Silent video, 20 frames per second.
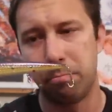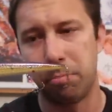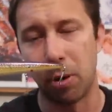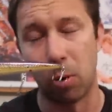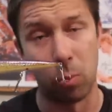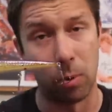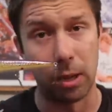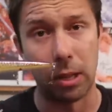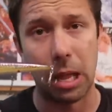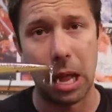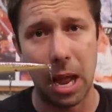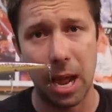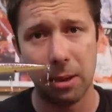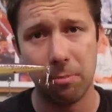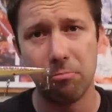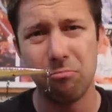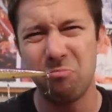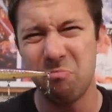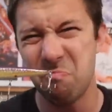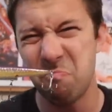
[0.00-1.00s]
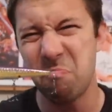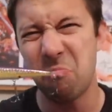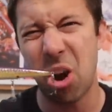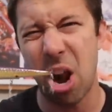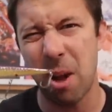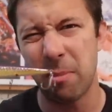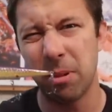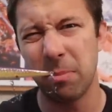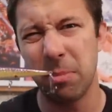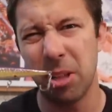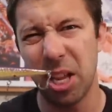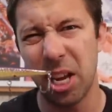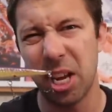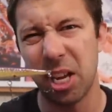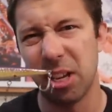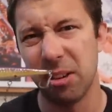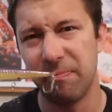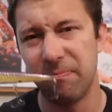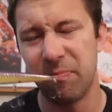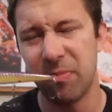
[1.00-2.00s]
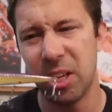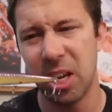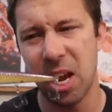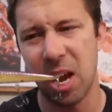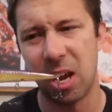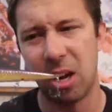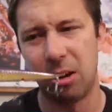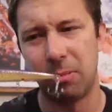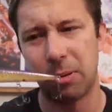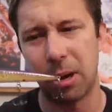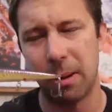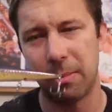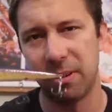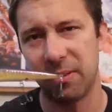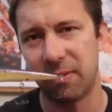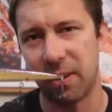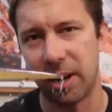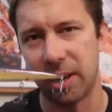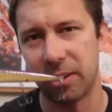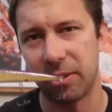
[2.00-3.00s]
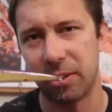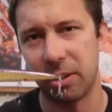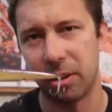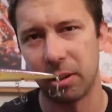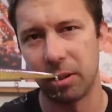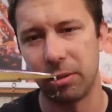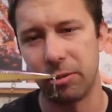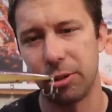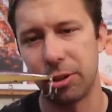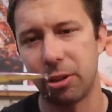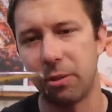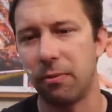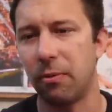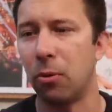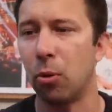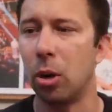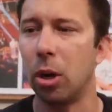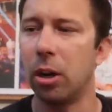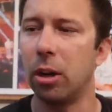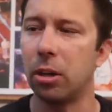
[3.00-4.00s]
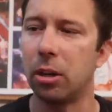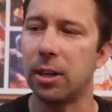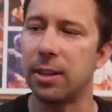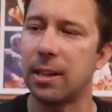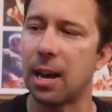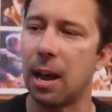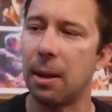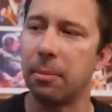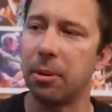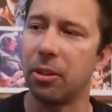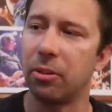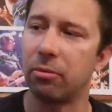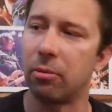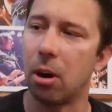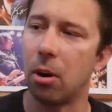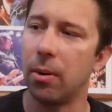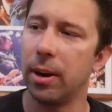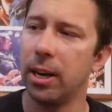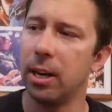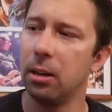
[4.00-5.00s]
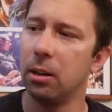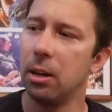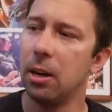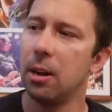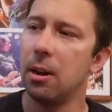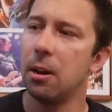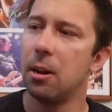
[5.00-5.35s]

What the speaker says: But will I? Probably. Yeah, I'll probably find a solution for it or a time to throw it.